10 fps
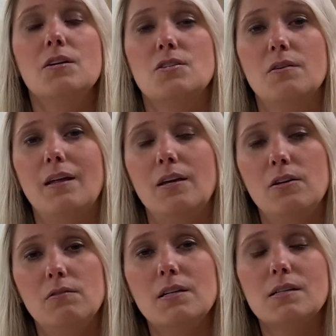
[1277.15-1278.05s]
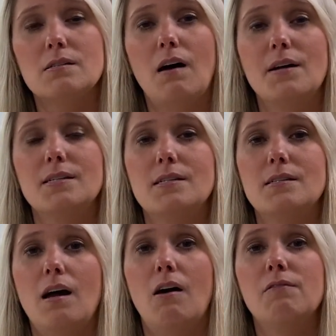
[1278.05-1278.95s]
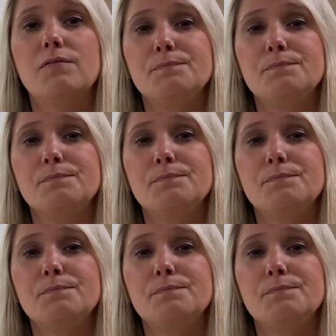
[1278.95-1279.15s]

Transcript: so that unit is locked itself.